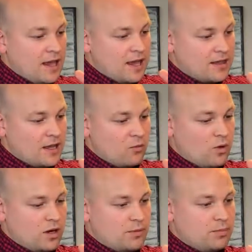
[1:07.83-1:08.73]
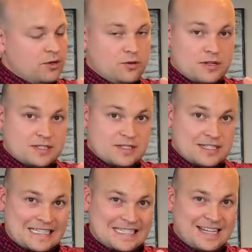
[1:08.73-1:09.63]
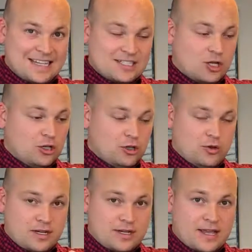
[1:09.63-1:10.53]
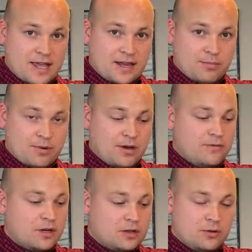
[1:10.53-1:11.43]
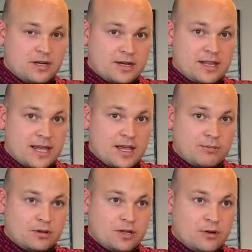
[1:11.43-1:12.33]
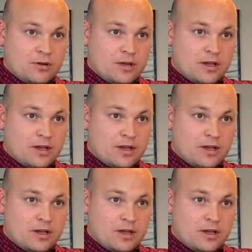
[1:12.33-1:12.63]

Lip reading: And that water balloon is glued onto the hand above and glued onto the hand below.